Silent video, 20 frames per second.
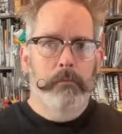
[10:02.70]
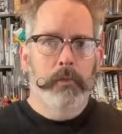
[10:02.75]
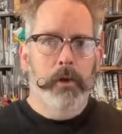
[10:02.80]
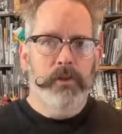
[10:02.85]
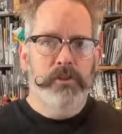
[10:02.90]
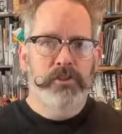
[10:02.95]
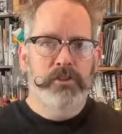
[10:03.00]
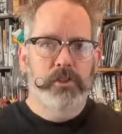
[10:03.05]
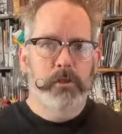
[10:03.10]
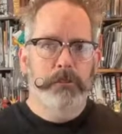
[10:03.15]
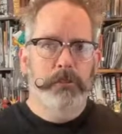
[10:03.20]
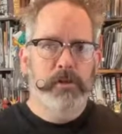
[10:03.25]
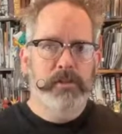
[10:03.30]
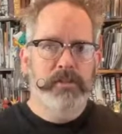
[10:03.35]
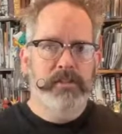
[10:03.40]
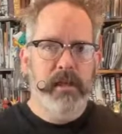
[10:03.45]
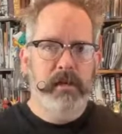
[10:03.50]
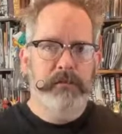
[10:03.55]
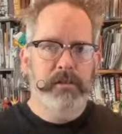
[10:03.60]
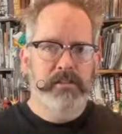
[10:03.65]
but Super
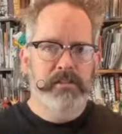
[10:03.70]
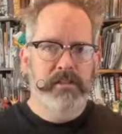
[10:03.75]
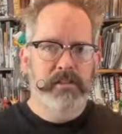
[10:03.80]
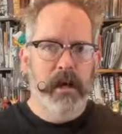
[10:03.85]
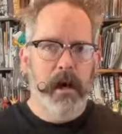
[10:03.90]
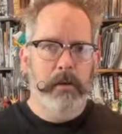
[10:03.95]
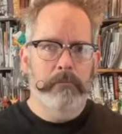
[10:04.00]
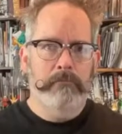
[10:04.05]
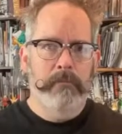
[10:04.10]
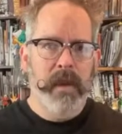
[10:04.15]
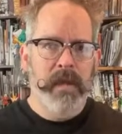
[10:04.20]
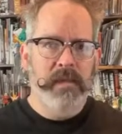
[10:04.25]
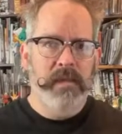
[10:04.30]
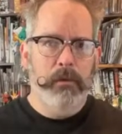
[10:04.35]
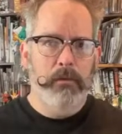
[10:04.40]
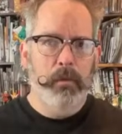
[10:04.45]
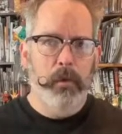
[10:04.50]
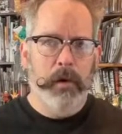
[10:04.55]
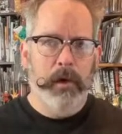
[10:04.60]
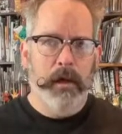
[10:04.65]
7's not
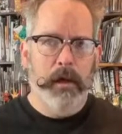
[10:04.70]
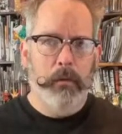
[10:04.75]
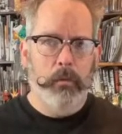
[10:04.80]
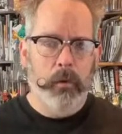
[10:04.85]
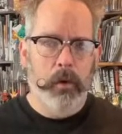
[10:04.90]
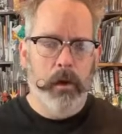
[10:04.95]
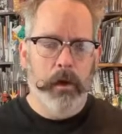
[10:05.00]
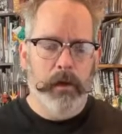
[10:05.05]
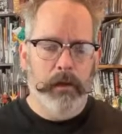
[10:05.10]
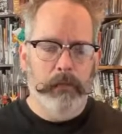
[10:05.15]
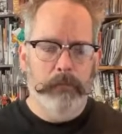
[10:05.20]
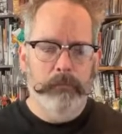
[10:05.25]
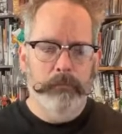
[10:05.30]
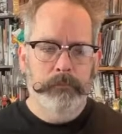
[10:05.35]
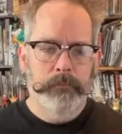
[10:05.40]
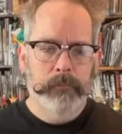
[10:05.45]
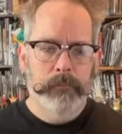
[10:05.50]
making what I want.